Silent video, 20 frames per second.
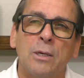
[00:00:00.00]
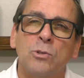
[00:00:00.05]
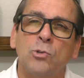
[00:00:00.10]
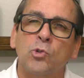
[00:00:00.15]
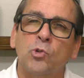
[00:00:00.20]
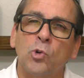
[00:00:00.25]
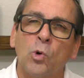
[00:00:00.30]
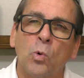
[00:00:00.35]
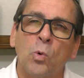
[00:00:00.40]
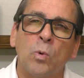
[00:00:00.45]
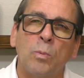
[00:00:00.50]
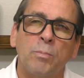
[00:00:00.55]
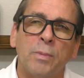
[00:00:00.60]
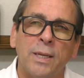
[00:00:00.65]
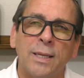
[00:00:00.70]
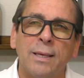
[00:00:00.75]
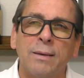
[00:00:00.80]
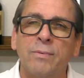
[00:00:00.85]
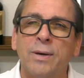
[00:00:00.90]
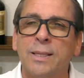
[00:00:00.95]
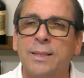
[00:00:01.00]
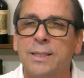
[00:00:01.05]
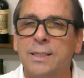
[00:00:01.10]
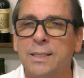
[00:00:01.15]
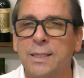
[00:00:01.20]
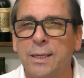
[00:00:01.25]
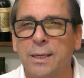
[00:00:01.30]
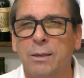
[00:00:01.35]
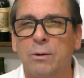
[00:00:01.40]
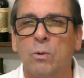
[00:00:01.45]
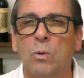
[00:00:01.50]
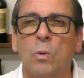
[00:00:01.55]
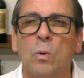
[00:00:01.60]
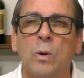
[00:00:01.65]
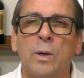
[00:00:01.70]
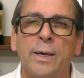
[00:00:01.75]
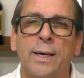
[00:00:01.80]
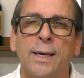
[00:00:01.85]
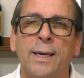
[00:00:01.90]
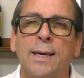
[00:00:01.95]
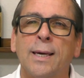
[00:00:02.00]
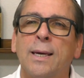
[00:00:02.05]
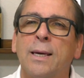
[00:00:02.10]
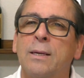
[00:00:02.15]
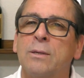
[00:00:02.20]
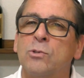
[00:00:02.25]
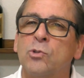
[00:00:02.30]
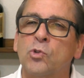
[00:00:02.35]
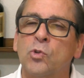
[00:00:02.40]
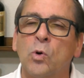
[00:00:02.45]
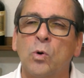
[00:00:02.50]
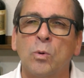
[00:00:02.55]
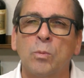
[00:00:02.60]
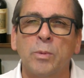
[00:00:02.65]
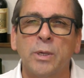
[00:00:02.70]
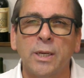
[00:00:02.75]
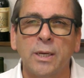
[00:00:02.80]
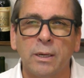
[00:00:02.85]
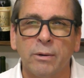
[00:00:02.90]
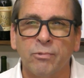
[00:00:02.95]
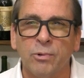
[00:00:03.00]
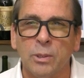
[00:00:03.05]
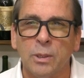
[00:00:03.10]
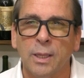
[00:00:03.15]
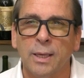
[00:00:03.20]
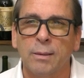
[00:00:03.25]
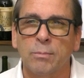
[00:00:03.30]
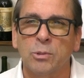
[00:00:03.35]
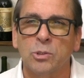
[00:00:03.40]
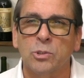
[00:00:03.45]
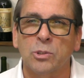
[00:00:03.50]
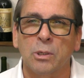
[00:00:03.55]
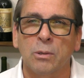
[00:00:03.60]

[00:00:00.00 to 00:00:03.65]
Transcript: so many, they've got the decoy, so many different labels.